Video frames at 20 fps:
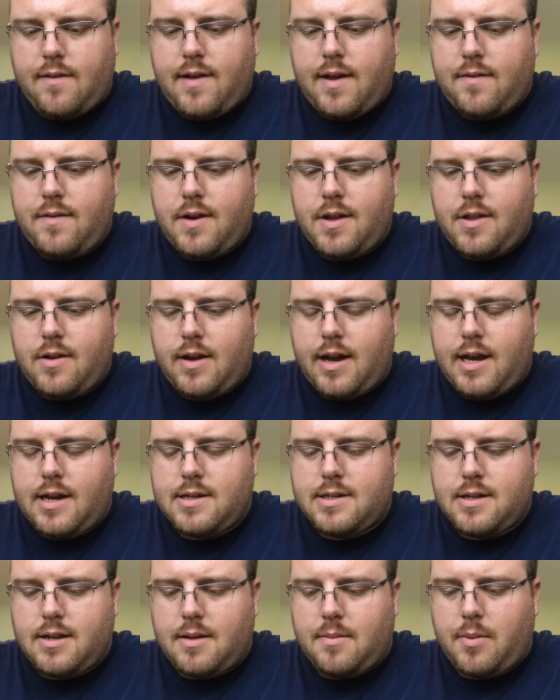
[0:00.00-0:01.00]
I have another
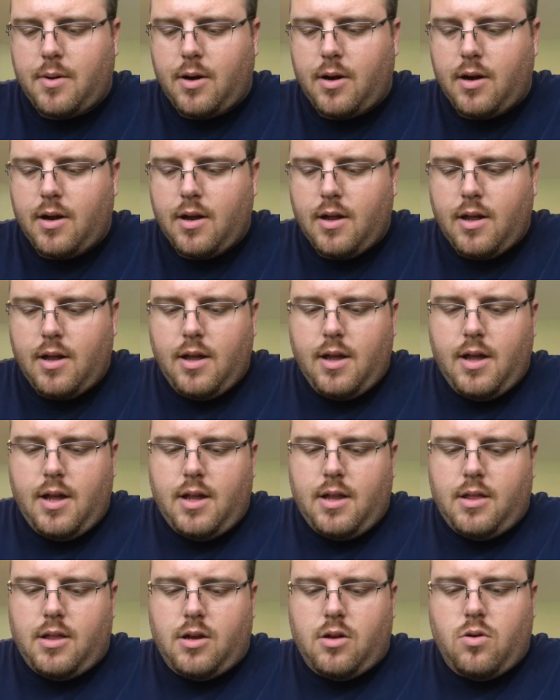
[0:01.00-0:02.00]
Andis clipper,
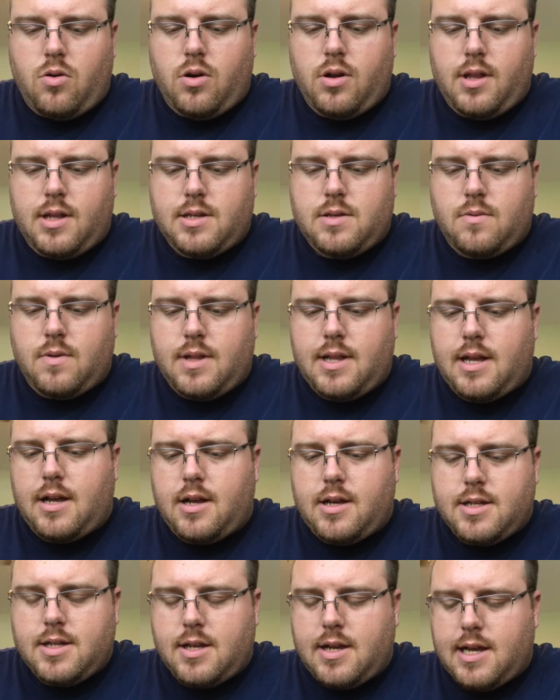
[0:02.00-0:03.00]
the cordless one, that
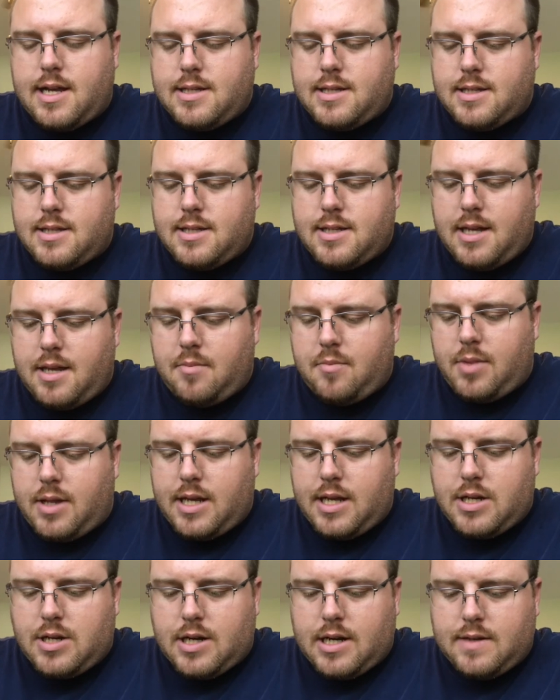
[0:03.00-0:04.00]
also has the same
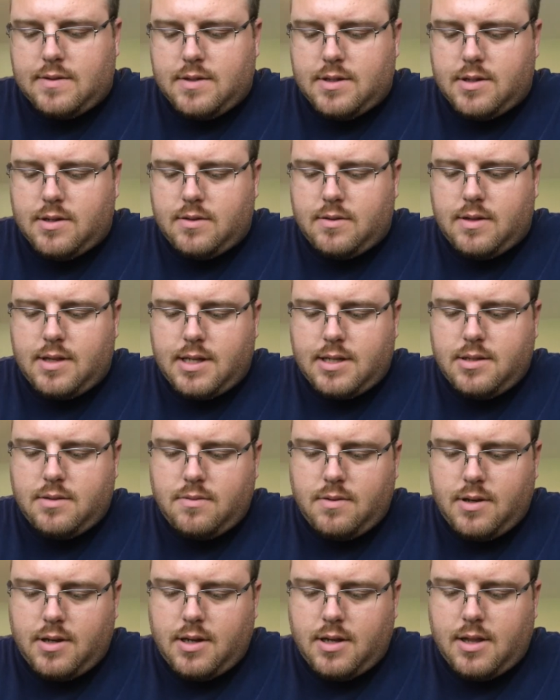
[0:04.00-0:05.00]
blade drive. So that's
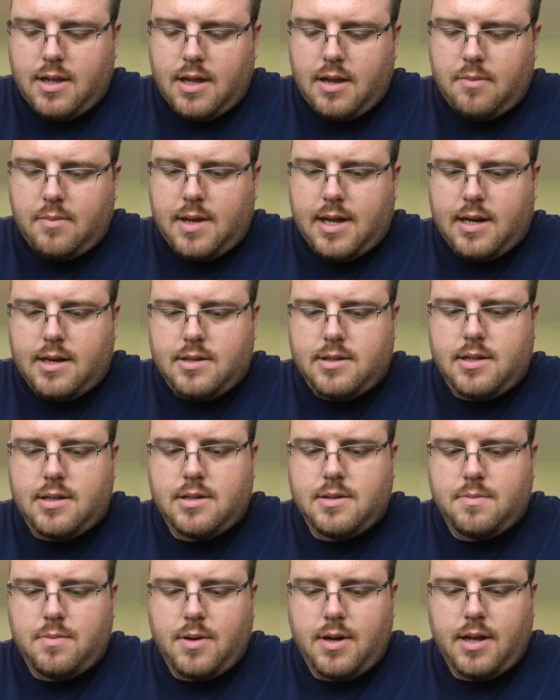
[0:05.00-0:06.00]
the really good thing about it, is
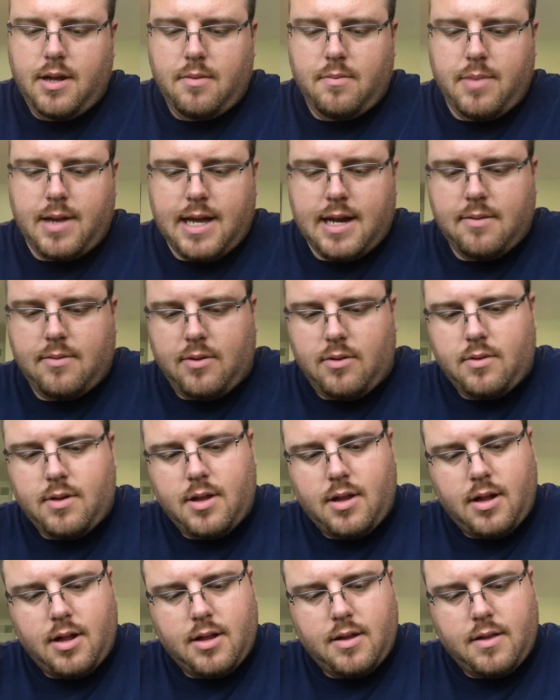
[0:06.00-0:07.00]
it's pretty compatible
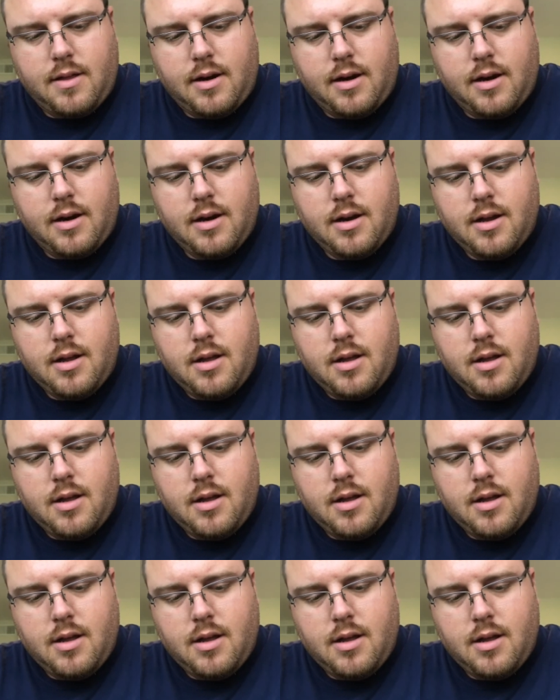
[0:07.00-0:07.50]
with all of their